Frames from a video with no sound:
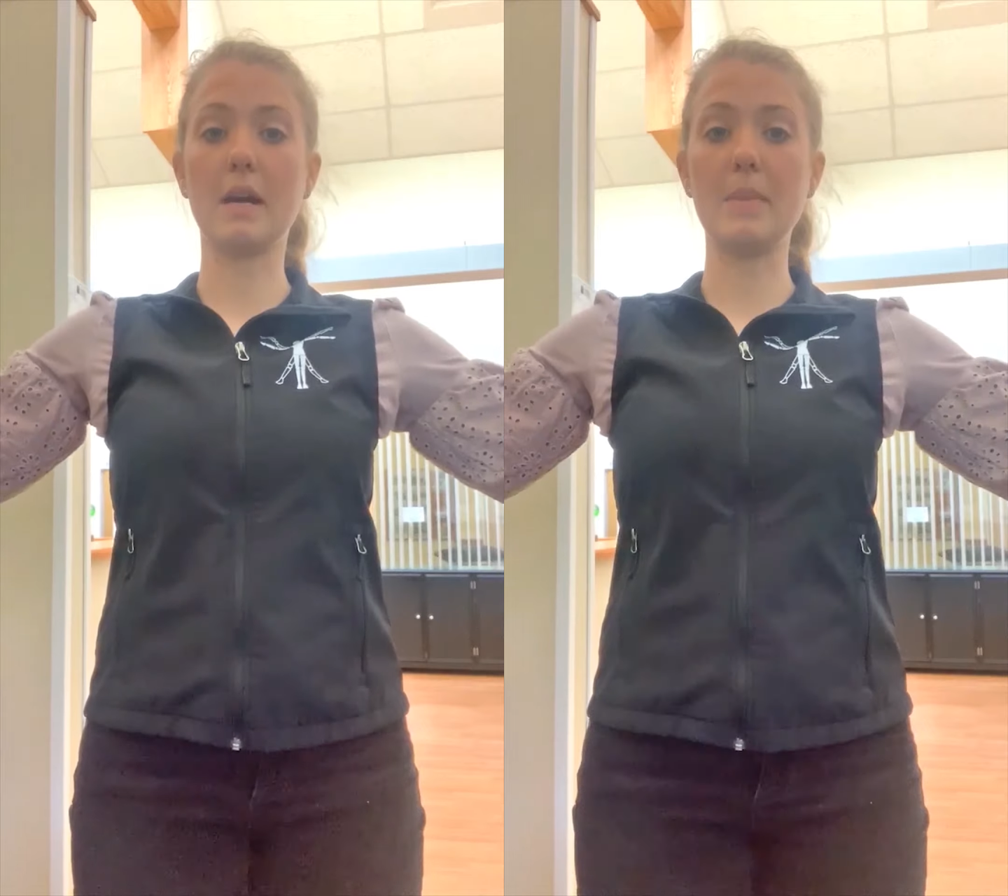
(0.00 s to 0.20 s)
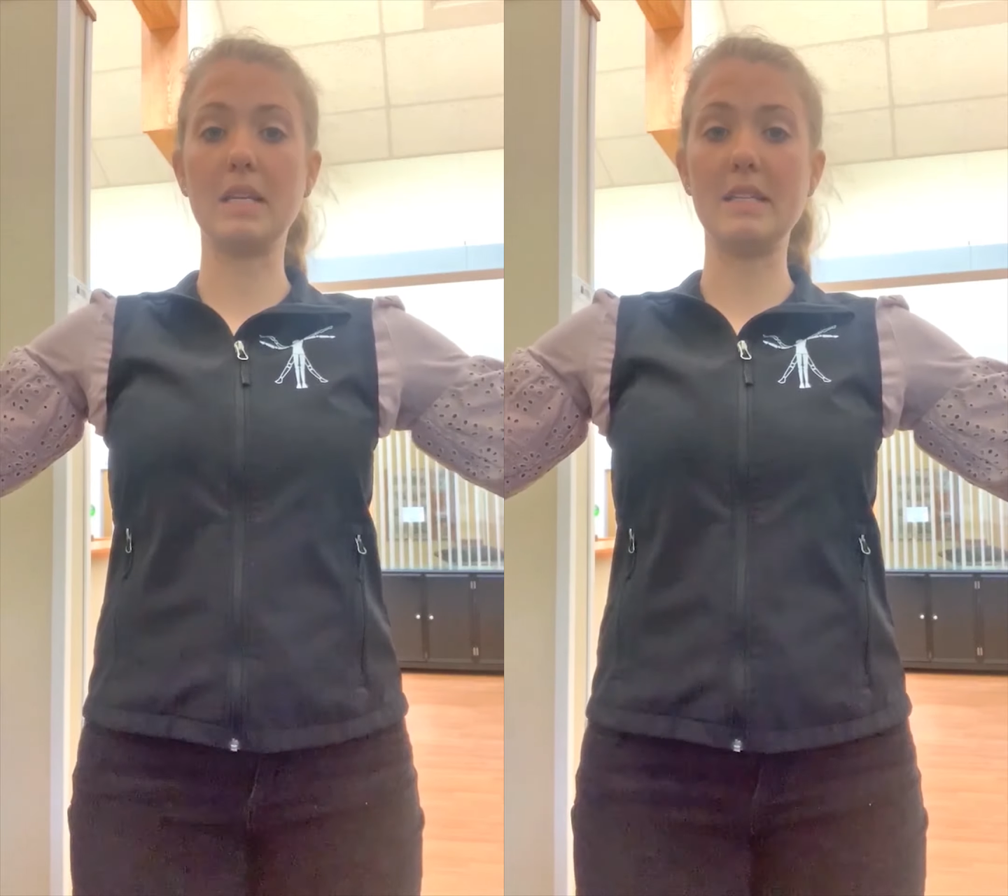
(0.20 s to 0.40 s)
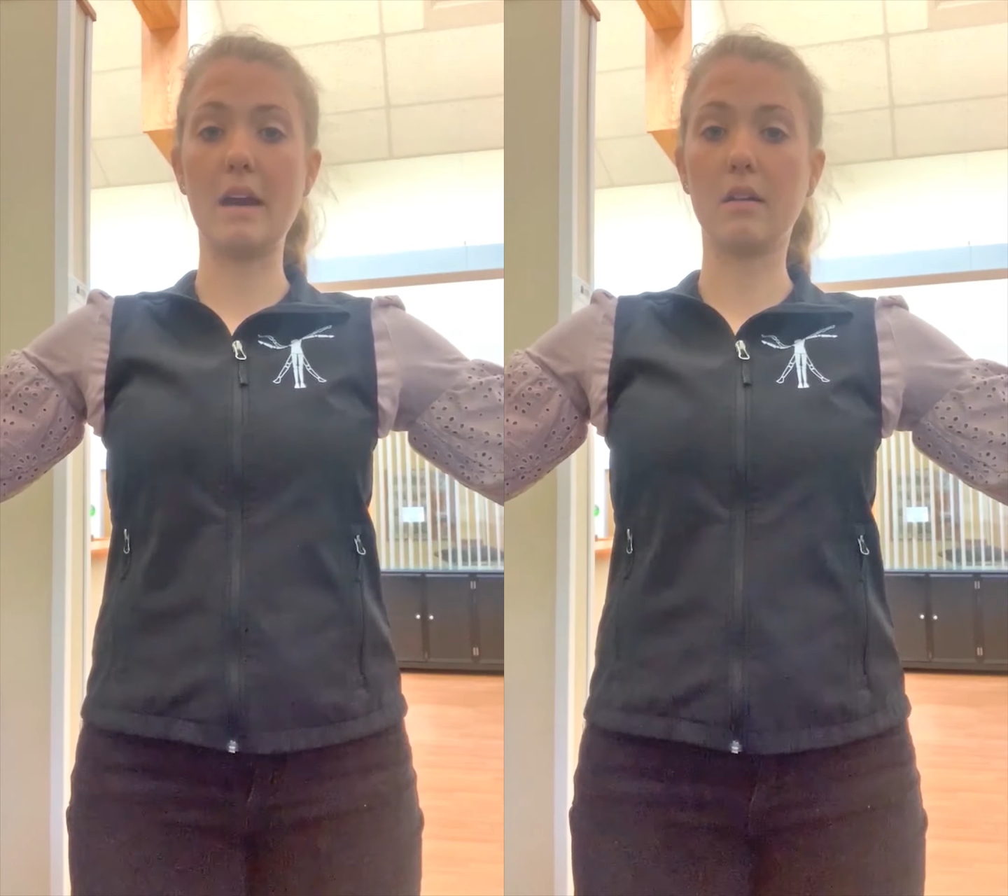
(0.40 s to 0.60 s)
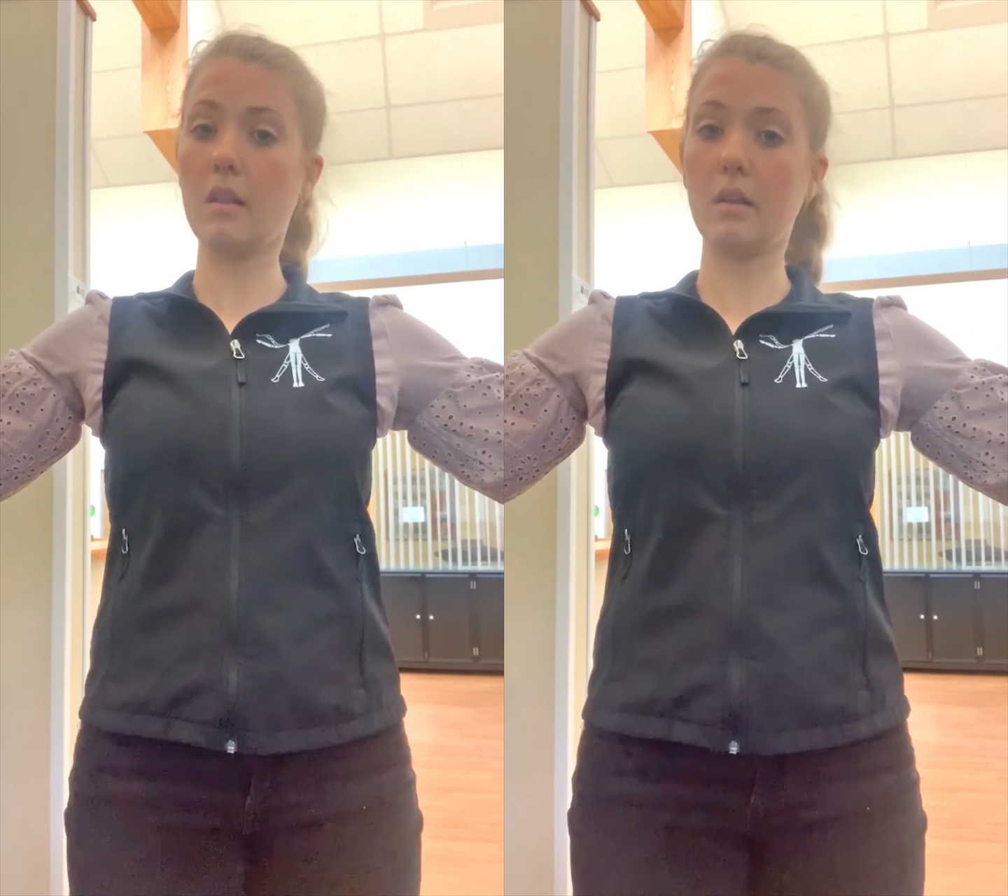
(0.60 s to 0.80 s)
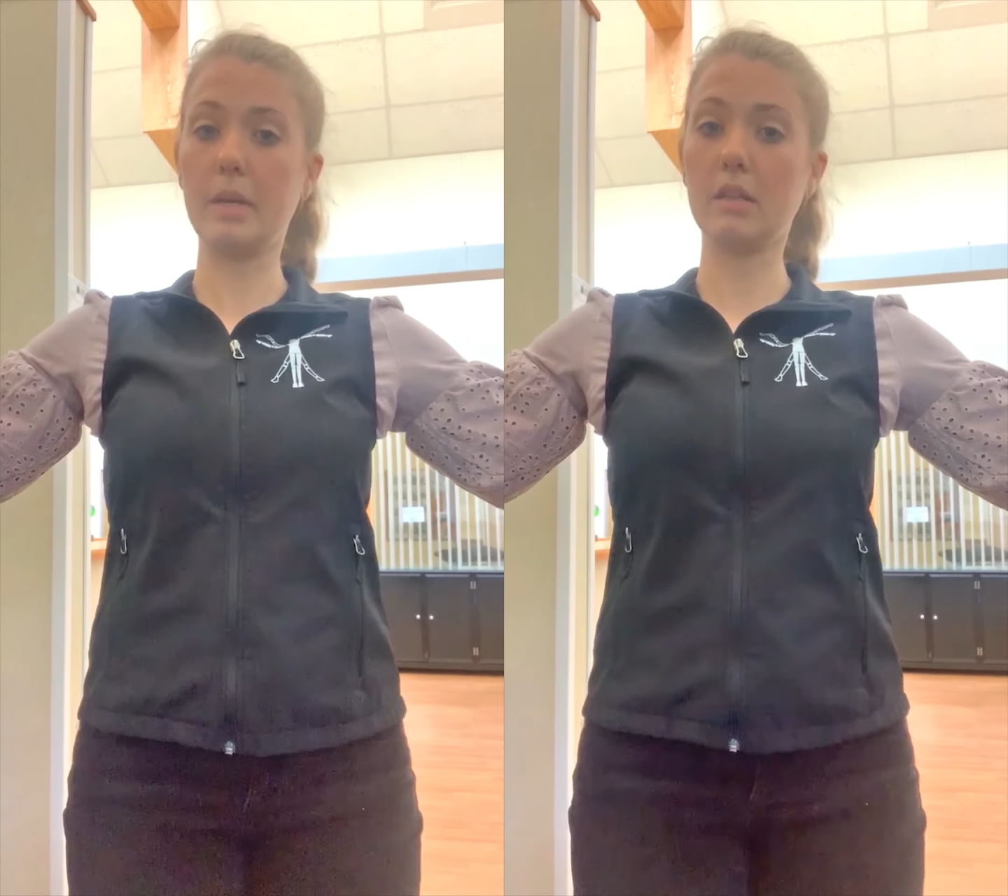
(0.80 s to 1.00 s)
coming down a
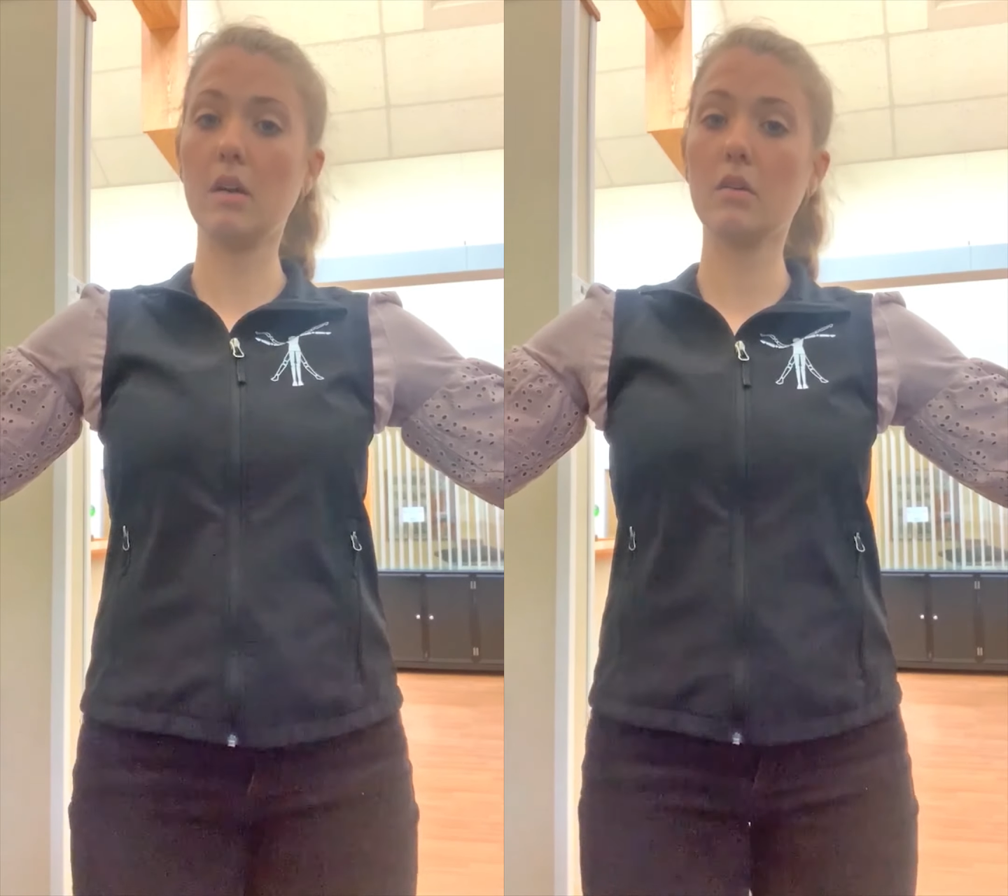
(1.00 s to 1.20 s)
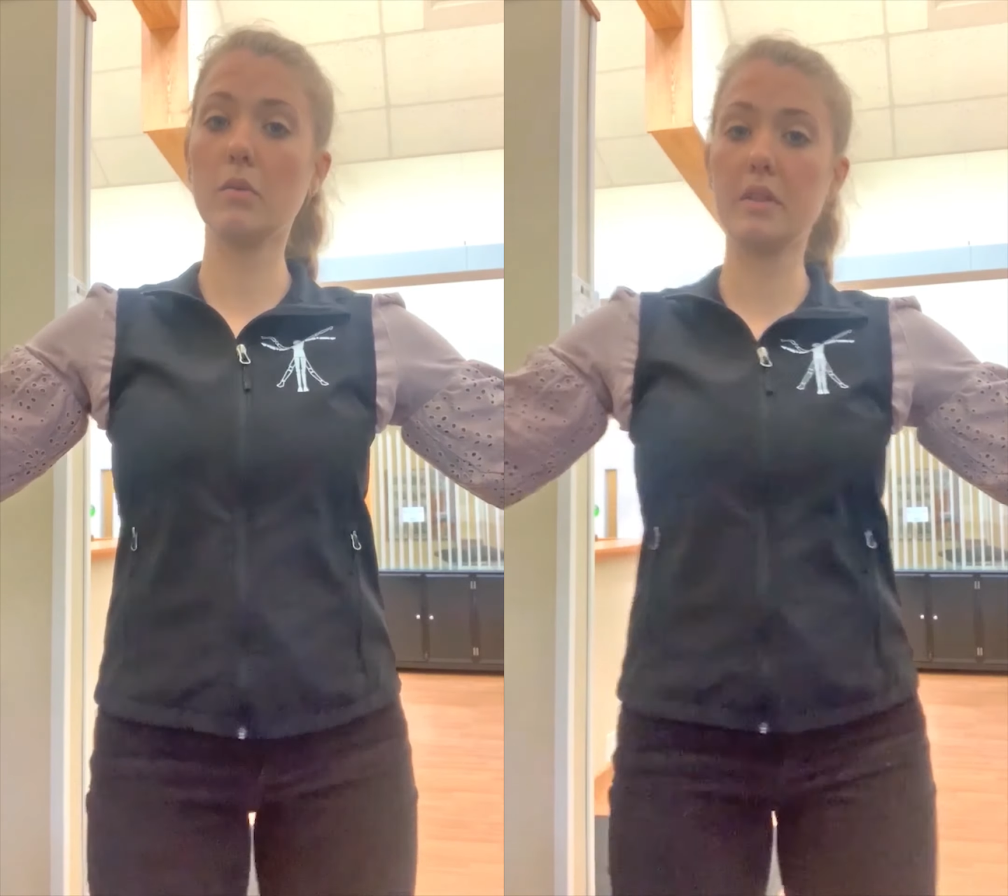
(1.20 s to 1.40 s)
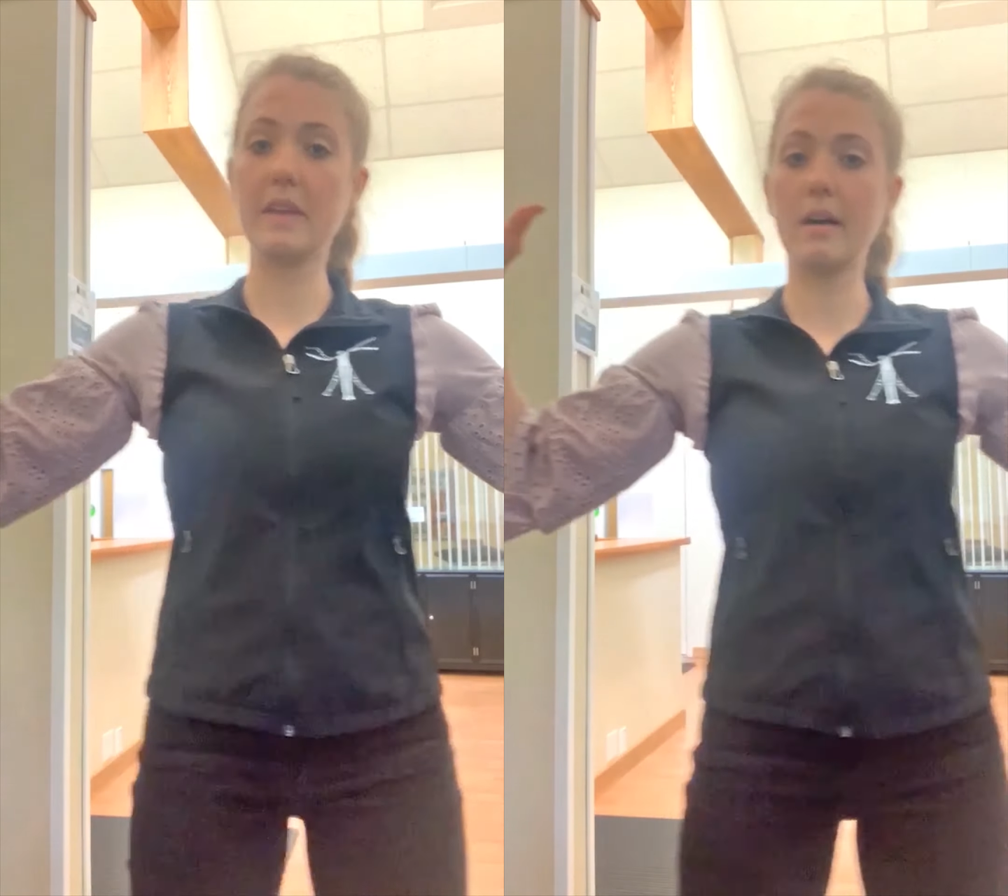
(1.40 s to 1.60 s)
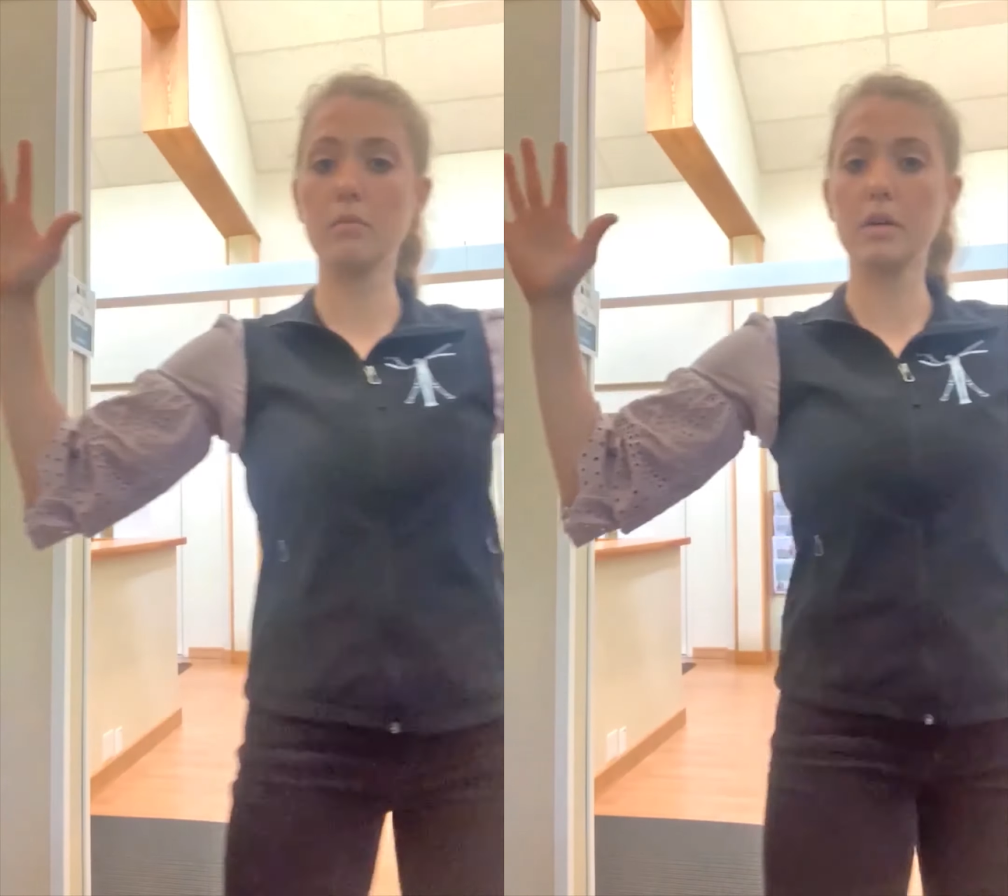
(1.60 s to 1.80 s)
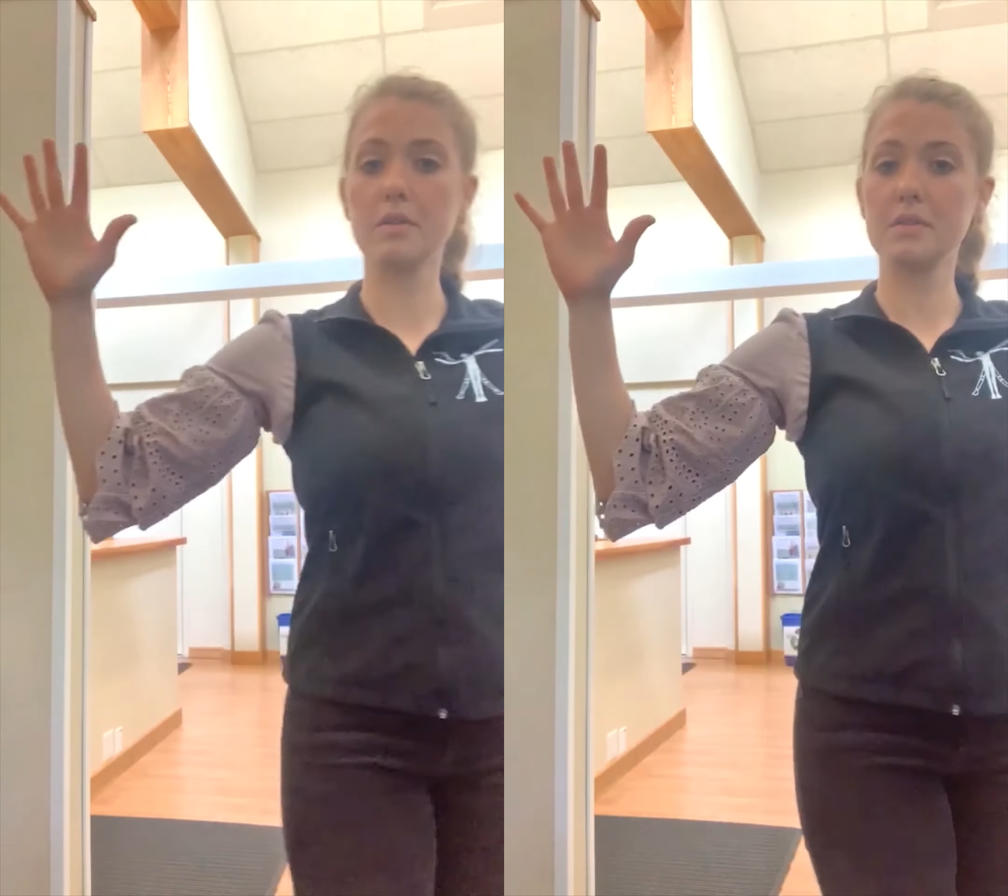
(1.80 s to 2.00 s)
little bit lower with the
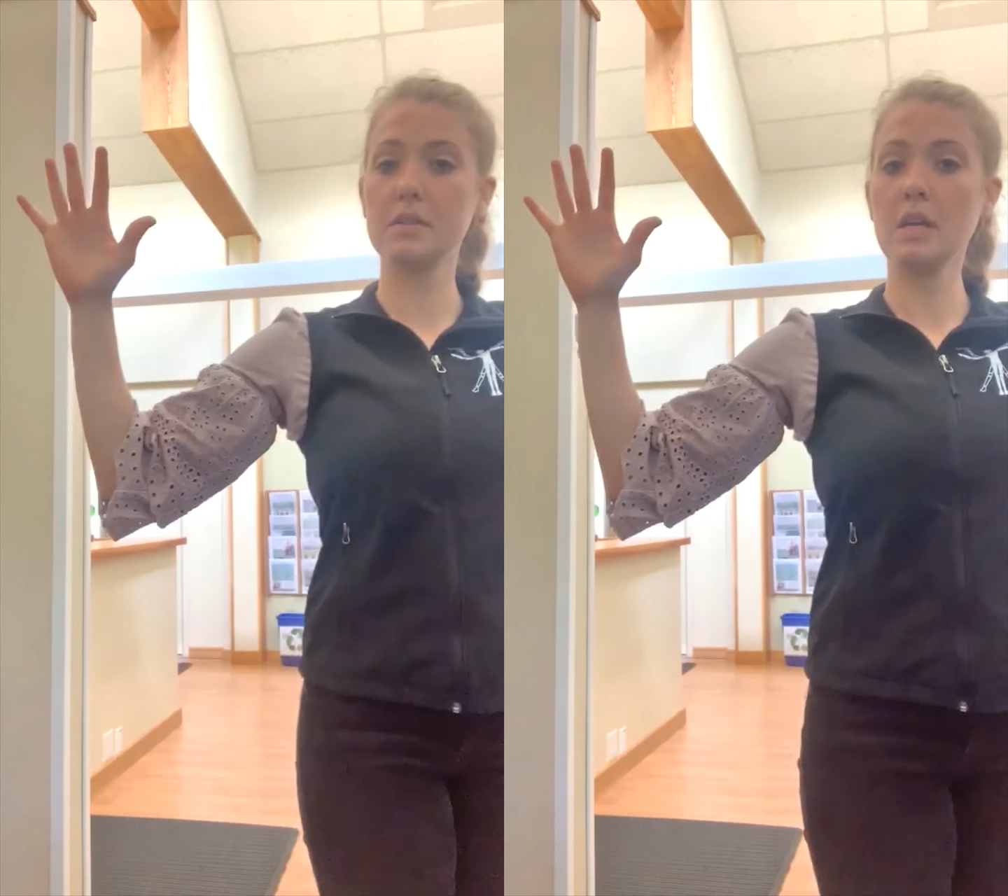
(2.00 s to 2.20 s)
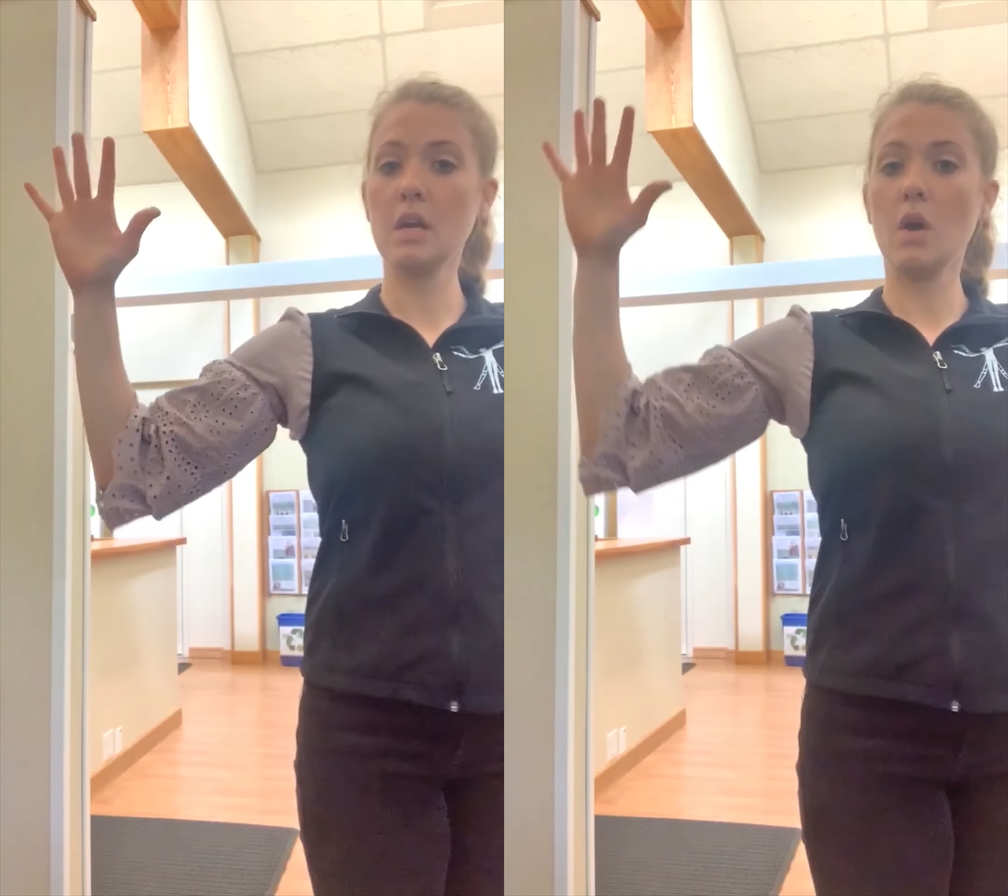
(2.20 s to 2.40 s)
elbows